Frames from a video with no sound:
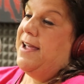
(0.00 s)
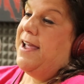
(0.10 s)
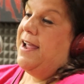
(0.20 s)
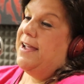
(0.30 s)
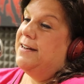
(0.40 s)

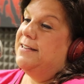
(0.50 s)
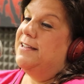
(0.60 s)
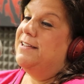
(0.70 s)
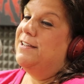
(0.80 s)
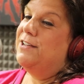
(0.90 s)
And
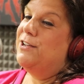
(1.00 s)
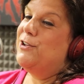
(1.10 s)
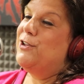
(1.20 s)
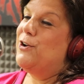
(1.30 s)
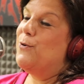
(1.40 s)

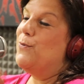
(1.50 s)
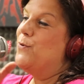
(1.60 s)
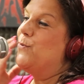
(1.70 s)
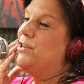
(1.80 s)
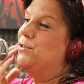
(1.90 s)
you know,
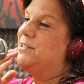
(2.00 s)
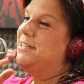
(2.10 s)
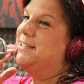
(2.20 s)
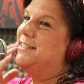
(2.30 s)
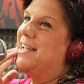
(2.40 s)
when you
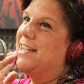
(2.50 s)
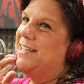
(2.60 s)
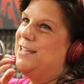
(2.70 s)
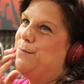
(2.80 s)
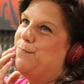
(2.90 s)
see the tech
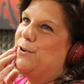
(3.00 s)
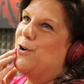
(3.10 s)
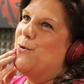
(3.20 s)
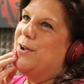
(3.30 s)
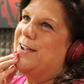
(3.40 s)
keep
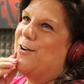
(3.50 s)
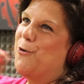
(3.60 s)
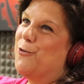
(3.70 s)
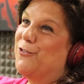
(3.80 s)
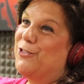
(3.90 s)
going
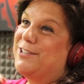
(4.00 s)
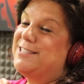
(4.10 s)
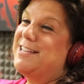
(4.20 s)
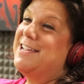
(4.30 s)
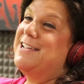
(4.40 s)
over the
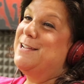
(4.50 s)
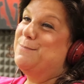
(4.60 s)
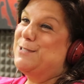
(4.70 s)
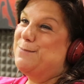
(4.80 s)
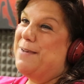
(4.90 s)

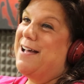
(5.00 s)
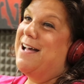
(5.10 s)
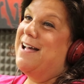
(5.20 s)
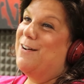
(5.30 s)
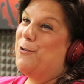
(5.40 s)
same
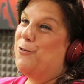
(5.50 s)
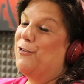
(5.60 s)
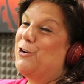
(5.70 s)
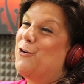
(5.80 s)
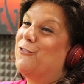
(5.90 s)
spot
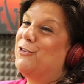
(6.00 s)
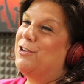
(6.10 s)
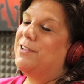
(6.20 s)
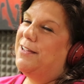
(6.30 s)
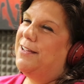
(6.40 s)
over and over,
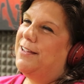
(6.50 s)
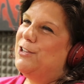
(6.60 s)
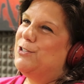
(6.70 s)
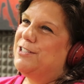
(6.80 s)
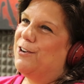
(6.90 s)

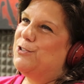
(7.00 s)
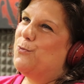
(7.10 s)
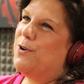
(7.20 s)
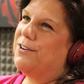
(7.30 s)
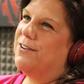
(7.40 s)
you start to
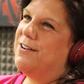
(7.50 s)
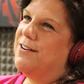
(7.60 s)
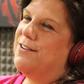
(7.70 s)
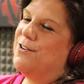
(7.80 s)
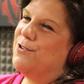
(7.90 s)
wonder, uh
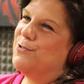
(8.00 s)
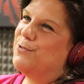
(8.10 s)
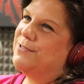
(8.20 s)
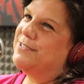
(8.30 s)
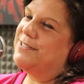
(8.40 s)
oh,
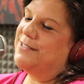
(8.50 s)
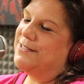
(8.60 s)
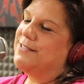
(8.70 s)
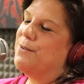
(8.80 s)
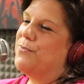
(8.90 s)
yeah,
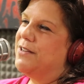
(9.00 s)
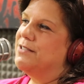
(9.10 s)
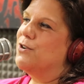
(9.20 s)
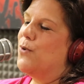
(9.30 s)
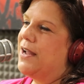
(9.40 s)

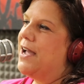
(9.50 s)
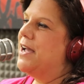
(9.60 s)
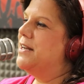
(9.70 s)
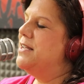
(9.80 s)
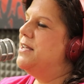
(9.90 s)
something's going
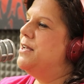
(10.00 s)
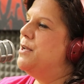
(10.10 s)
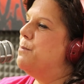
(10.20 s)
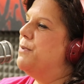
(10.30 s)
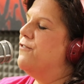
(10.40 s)
on.
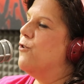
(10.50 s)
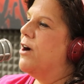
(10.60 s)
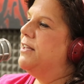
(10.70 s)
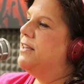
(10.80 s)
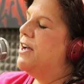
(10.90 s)
Before
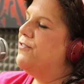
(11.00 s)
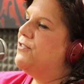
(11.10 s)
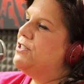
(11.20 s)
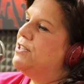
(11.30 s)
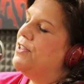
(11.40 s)
I
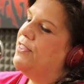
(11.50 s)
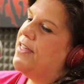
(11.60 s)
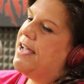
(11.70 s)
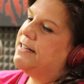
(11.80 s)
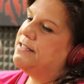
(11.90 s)
left
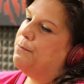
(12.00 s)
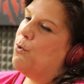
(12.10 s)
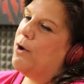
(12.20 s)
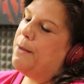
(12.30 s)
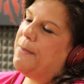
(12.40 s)
that
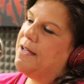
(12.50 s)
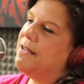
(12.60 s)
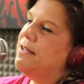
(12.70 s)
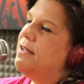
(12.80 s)
appointment,